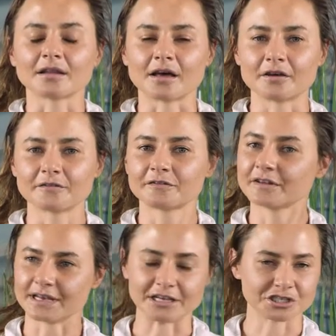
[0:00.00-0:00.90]
love
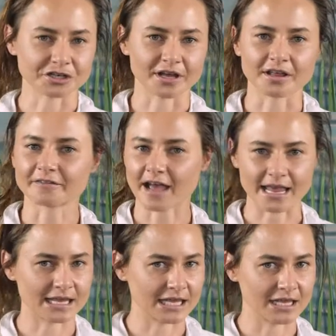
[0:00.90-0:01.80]
nature, I love
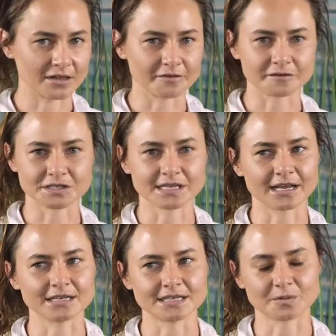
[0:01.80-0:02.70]
hiking. The first thing
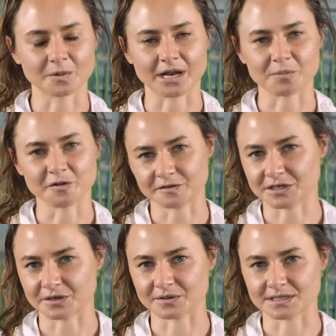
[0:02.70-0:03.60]
I did when I moved
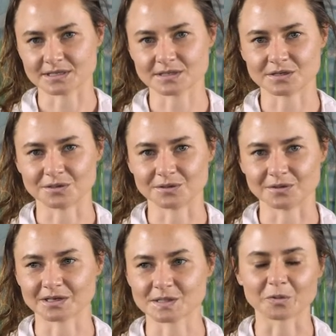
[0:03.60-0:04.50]
here was to
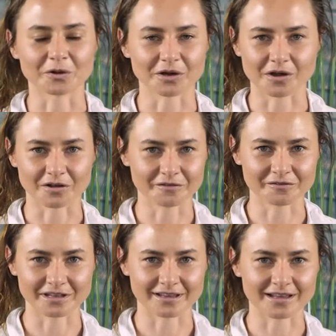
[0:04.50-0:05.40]
explore all
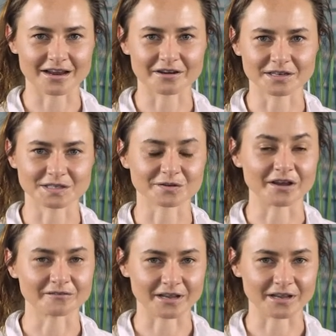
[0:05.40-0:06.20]
of the areas around